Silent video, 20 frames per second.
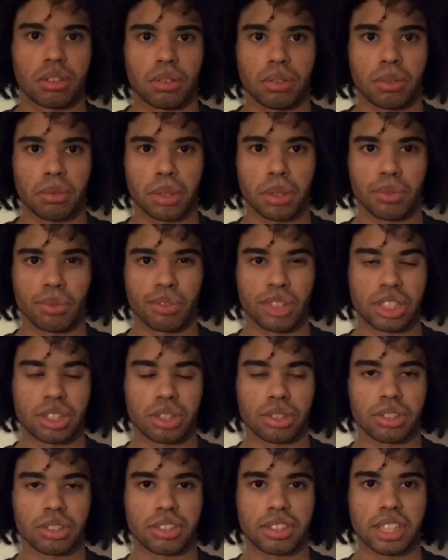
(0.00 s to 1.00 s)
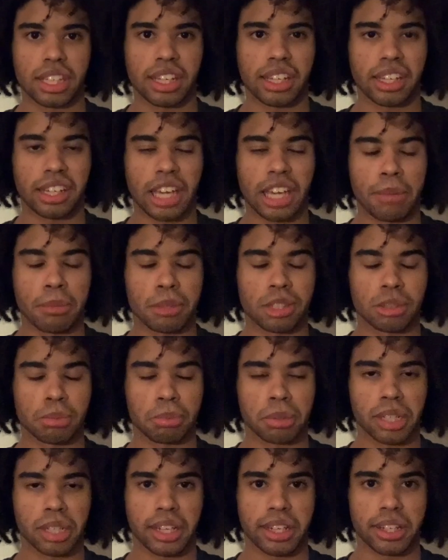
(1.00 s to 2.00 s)
when Richard's singing came into
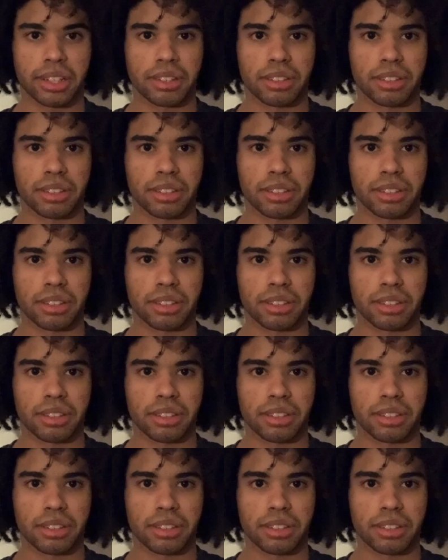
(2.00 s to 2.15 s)
play.